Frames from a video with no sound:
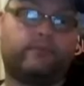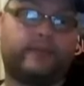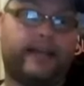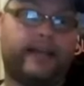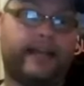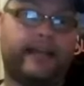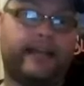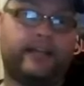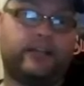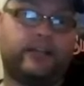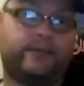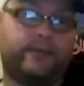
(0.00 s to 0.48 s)

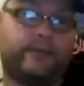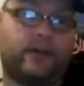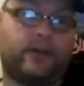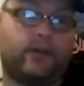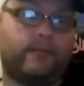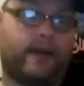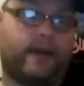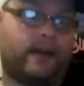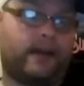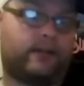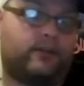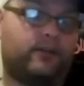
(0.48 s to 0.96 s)
get HBO
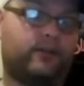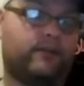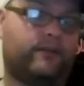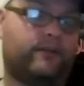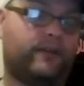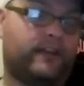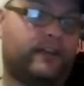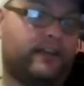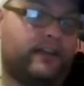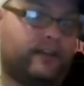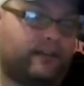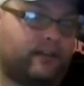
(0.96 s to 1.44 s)
Max over
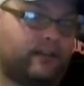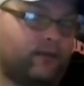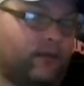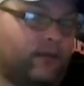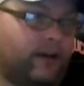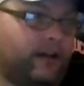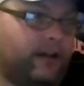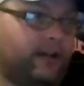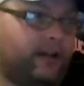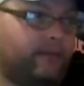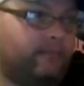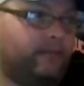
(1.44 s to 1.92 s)
here, so
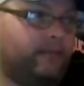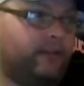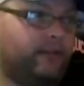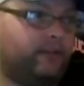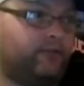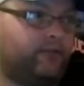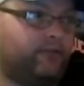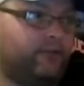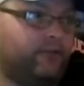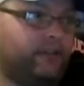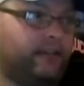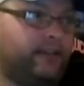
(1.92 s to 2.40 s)
I am
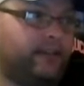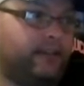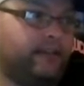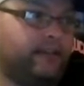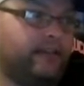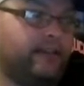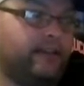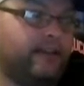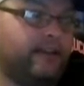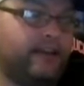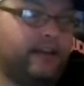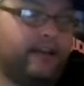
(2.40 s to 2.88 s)
literally
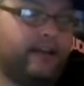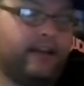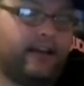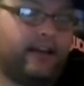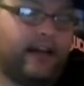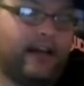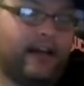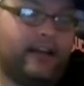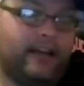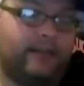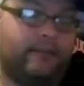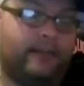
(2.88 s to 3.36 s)

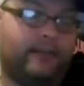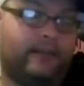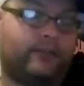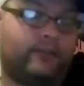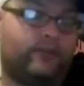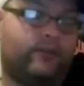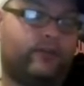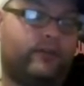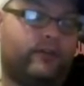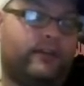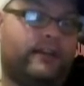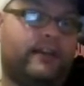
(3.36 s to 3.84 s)
in
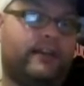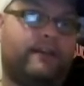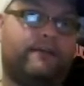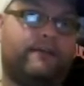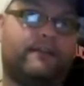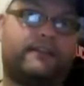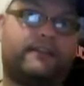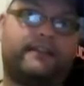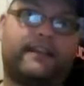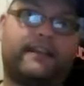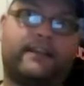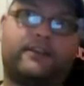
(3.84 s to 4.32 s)

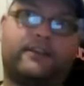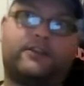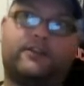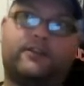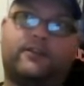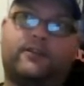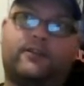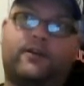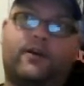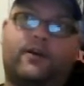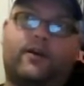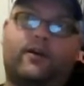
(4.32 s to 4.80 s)
the
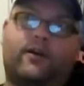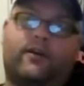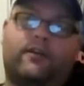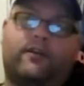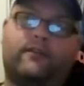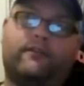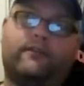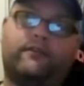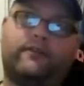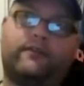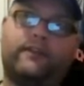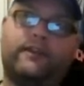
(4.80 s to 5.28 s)
section
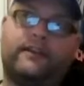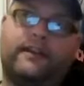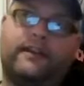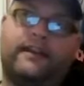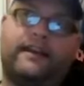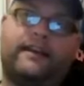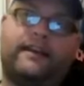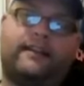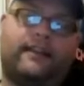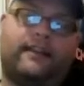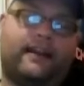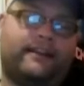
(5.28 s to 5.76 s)
of
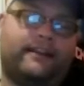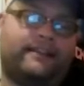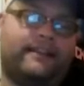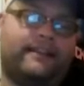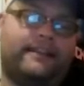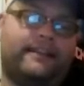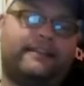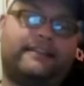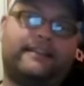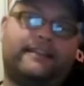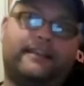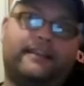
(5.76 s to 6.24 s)
like
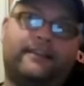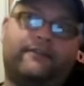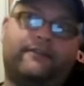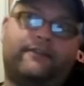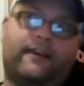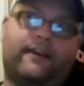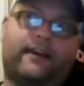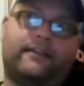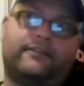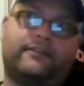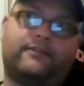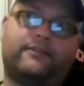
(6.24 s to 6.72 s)
DC
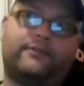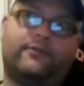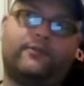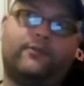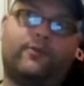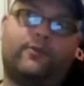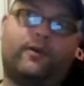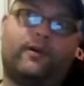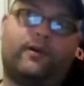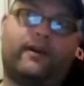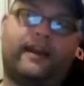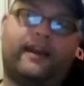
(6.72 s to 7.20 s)
fans
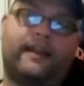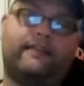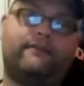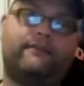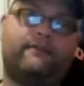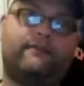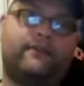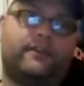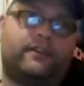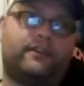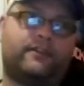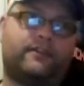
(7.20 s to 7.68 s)
who are
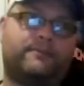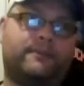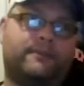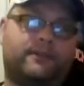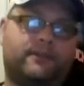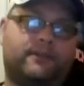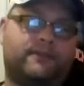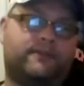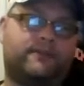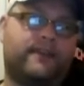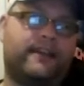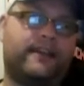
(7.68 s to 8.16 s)
envious
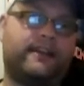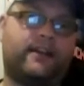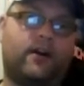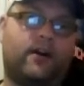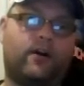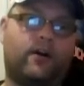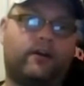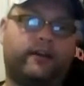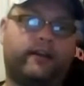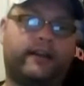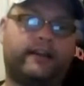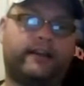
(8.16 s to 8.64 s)
because they
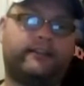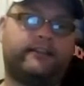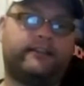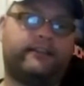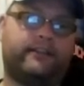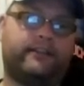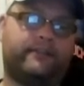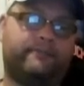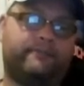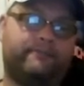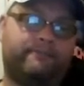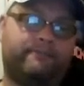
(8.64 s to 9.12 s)
can't get it.